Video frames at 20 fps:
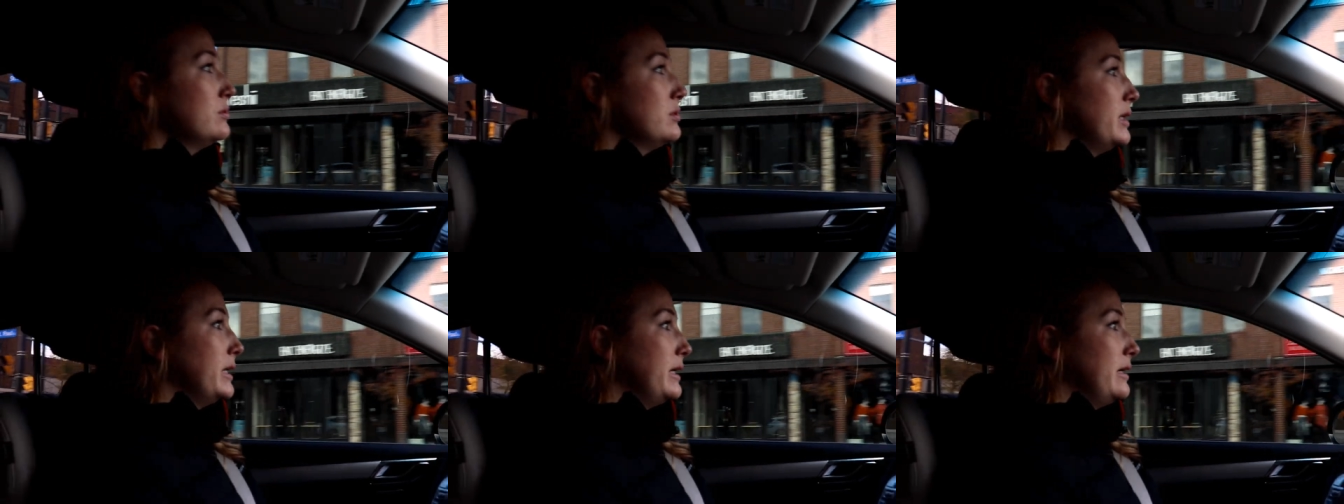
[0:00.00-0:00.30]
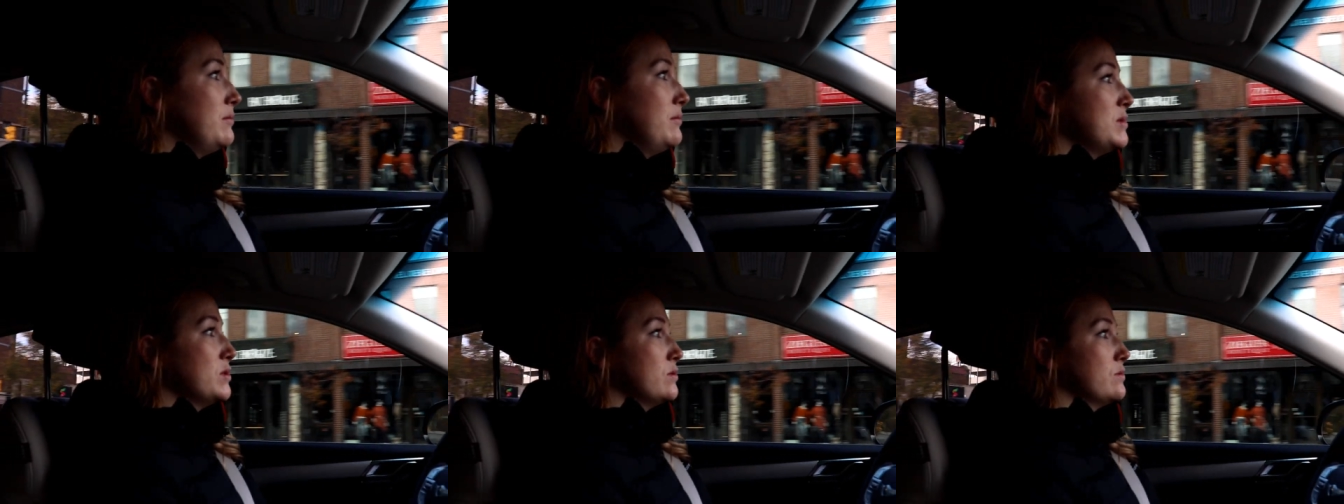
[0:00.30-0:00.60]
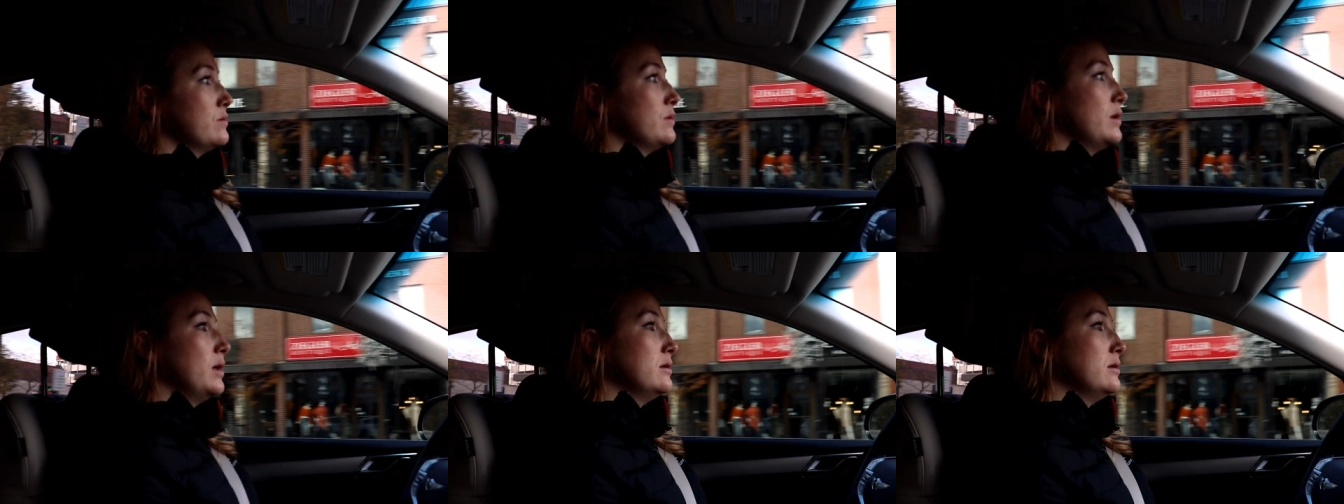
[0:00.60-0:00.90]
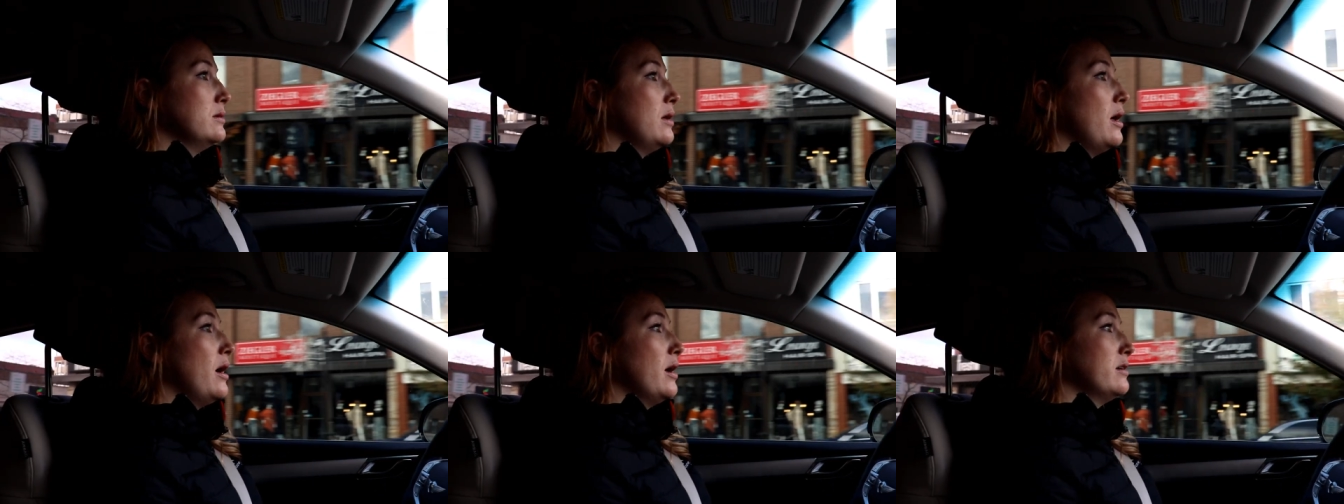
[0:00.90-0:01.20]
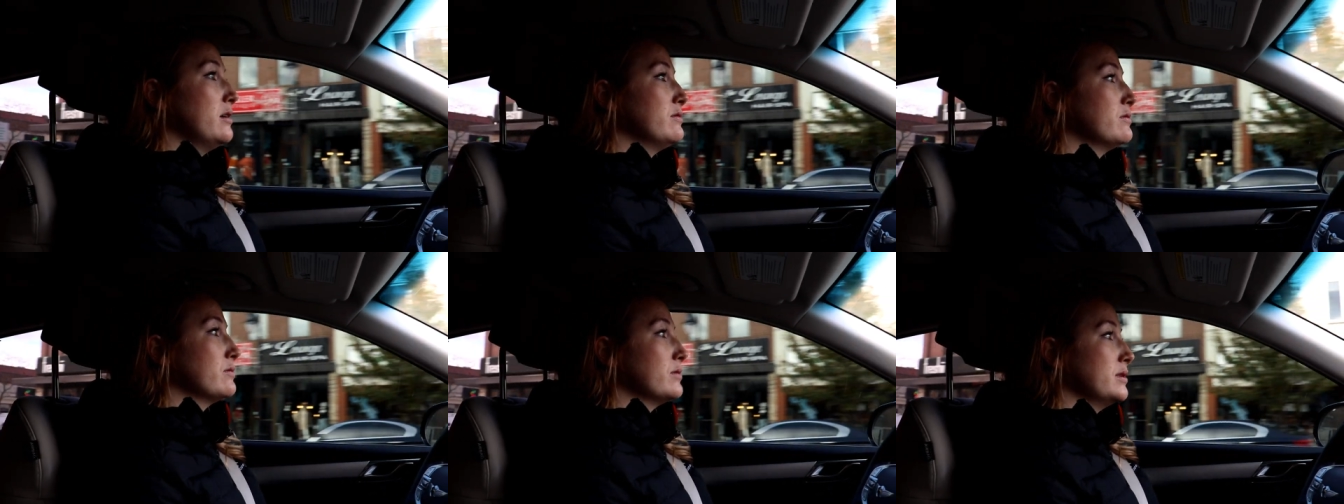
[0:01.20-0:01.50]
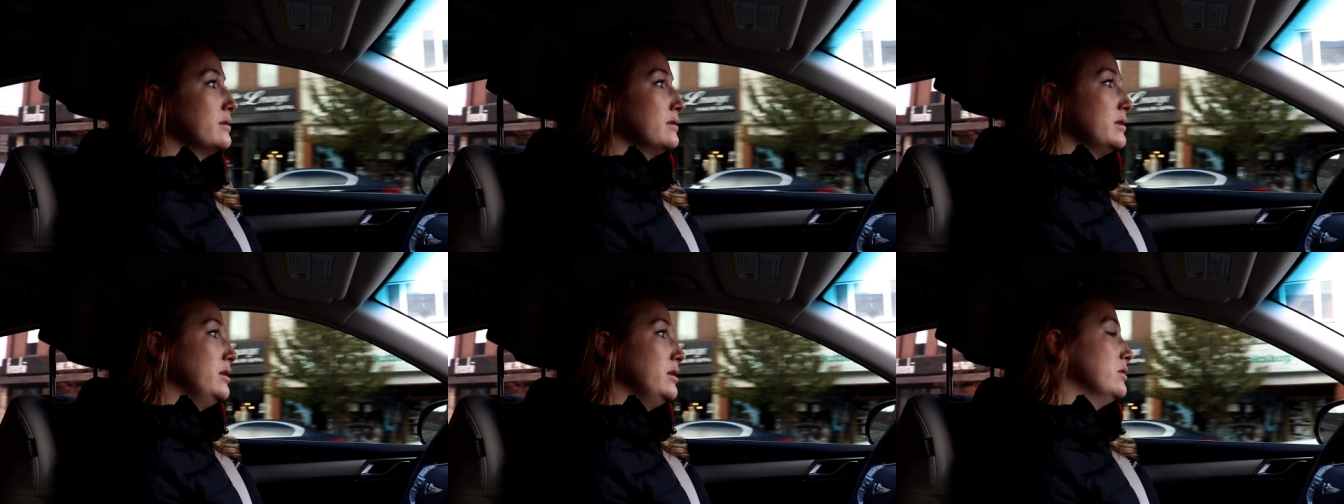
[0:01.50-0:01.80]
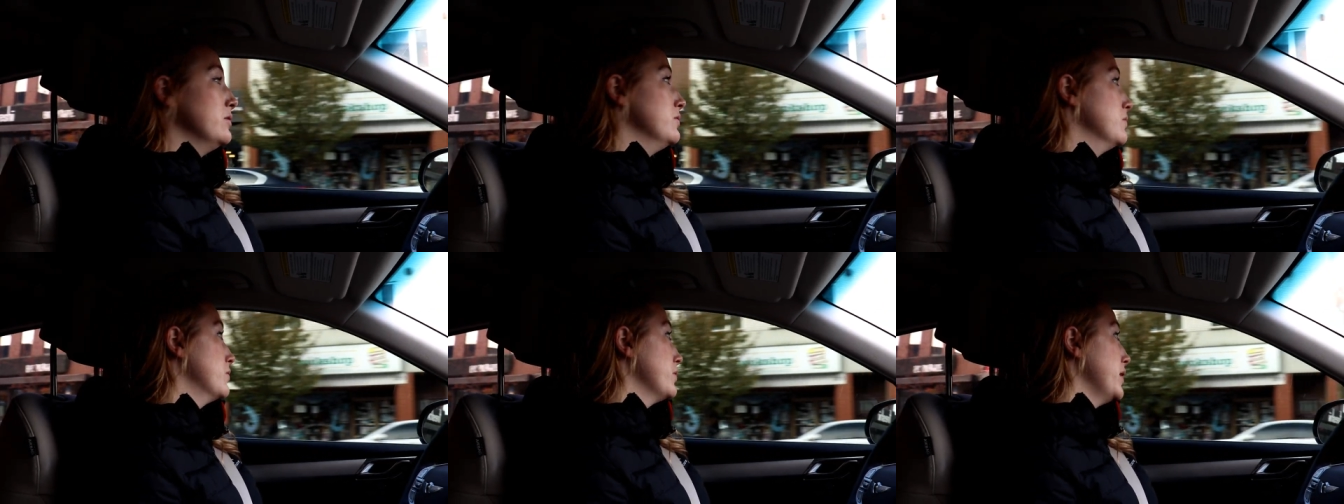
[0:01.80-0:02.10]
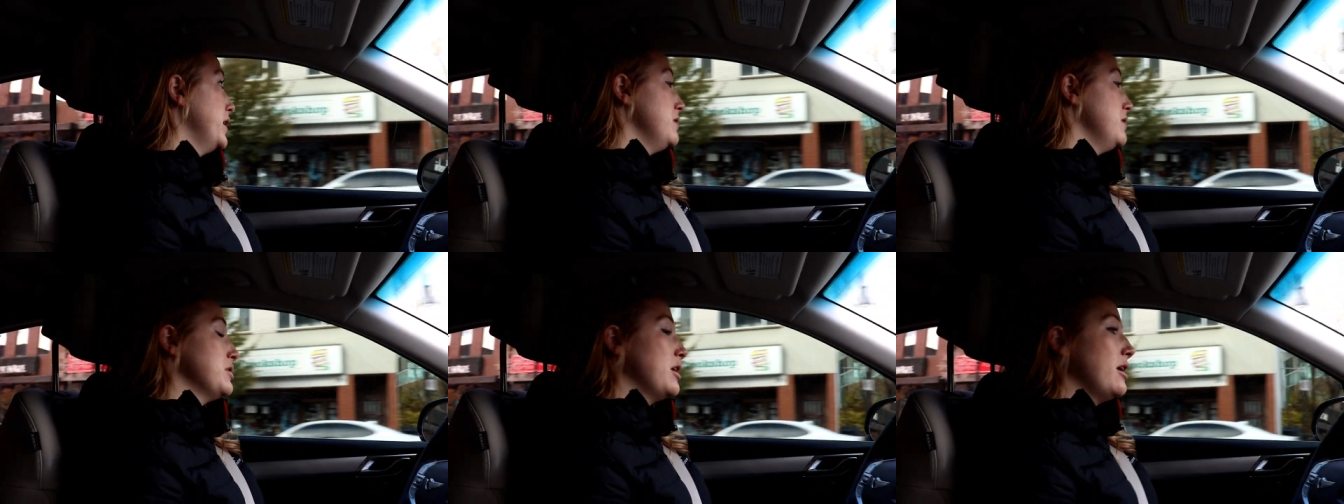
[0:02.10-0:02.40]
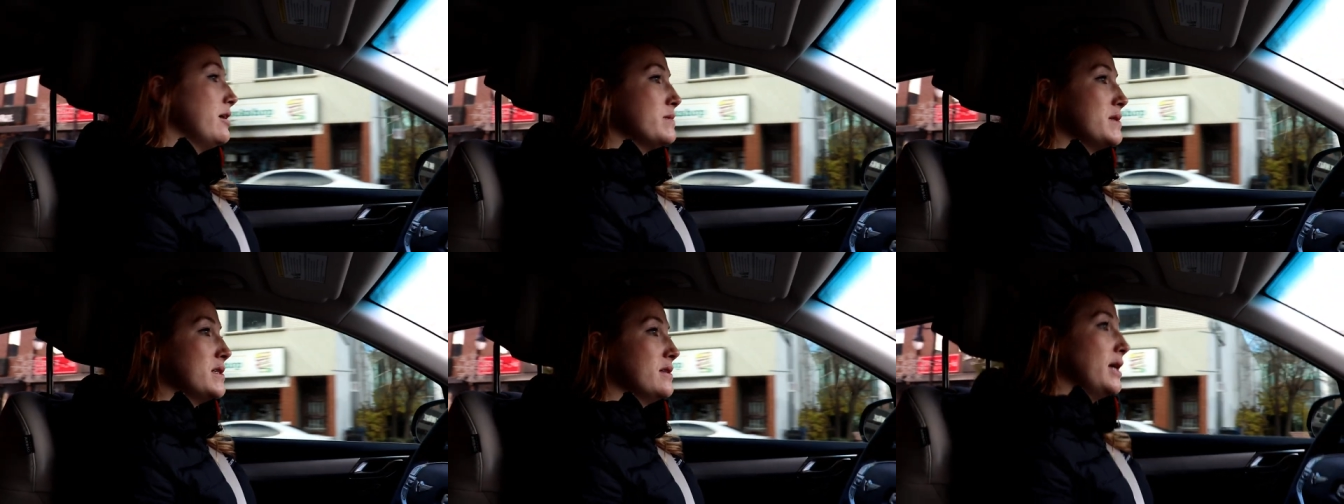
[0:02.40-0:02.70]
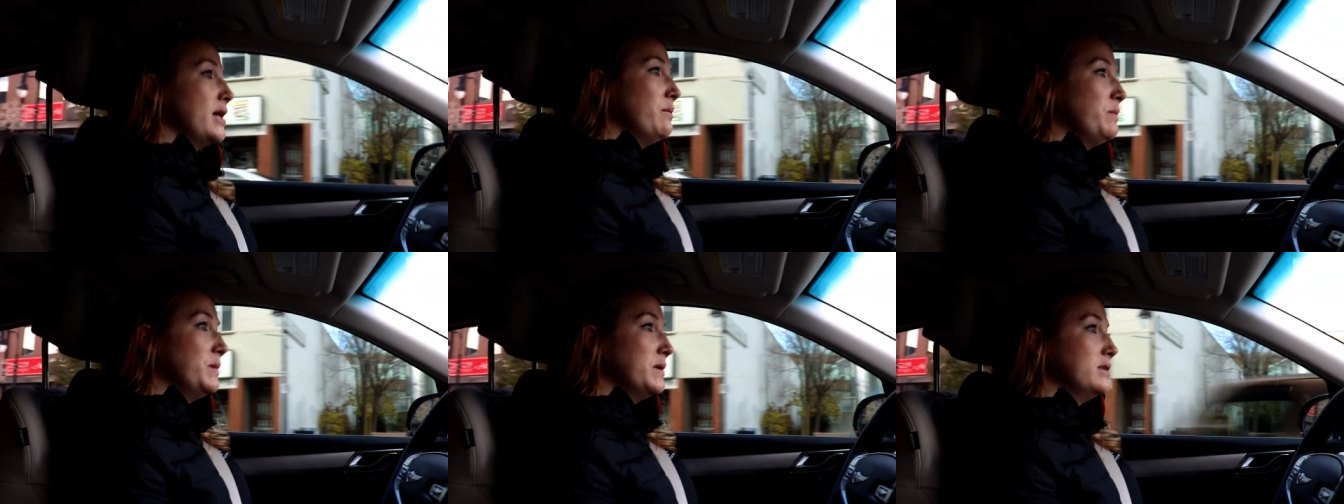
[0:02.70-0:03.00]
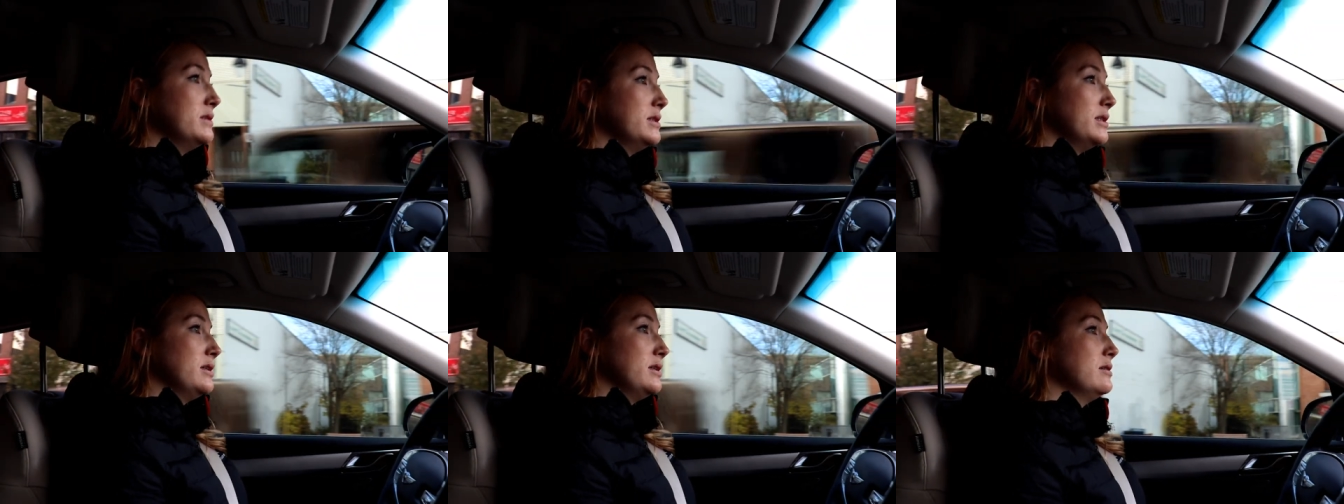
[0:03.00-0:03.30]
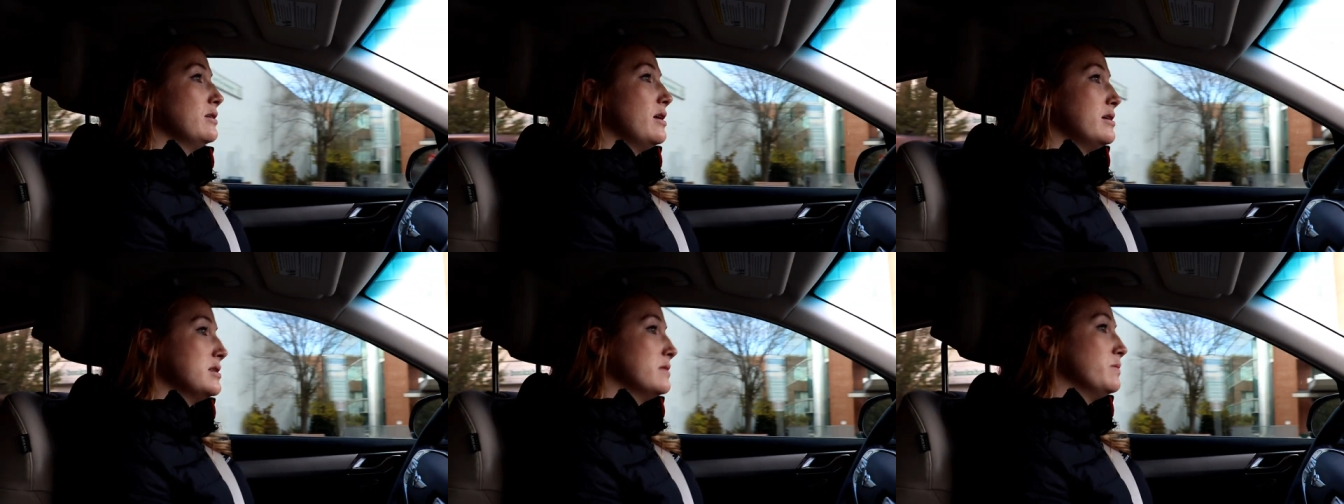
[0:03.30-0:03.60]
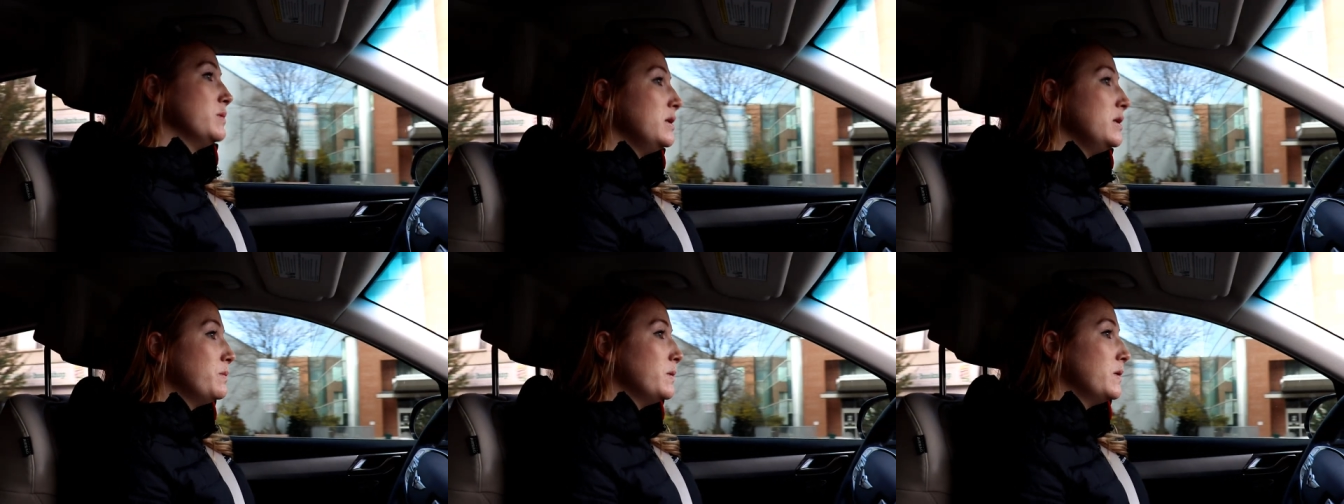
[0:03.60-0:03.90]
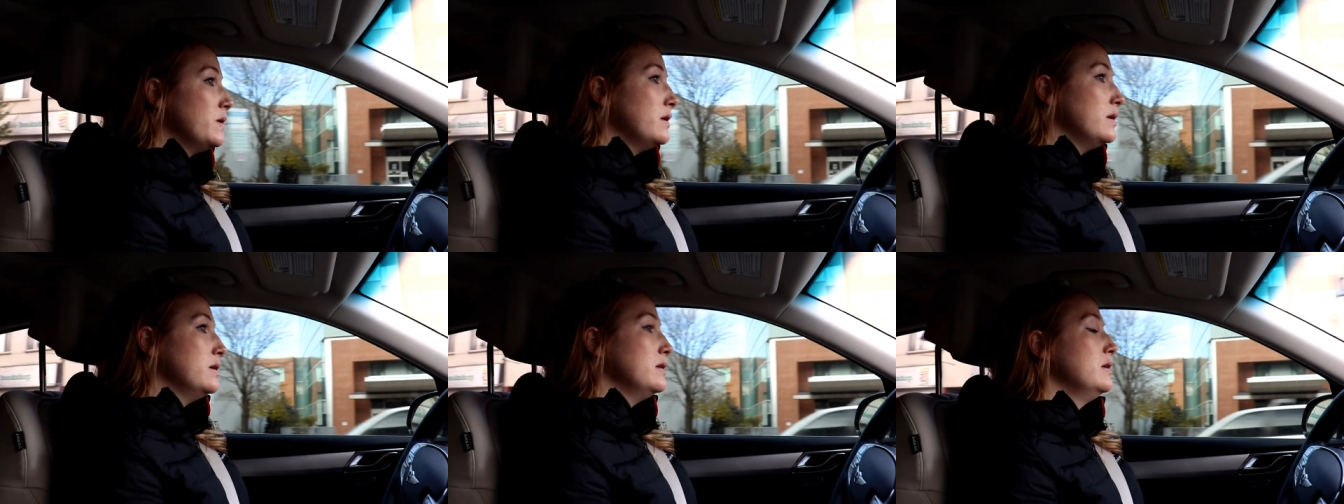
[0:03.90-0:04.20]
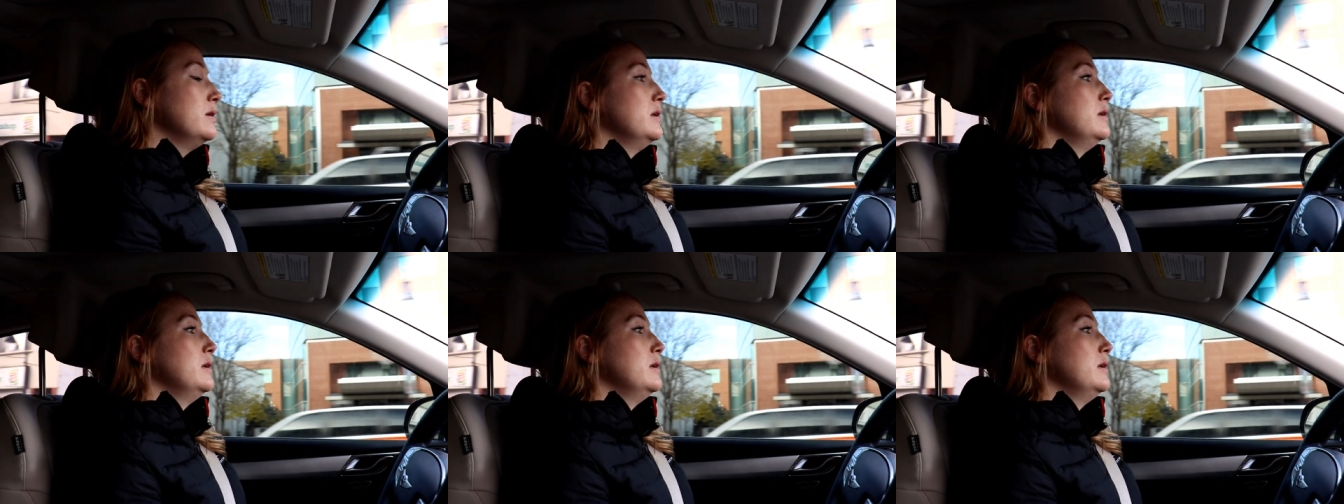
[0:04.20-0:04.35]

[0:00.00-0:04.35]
Um, so a lot of you know great jobs in that building, lots of people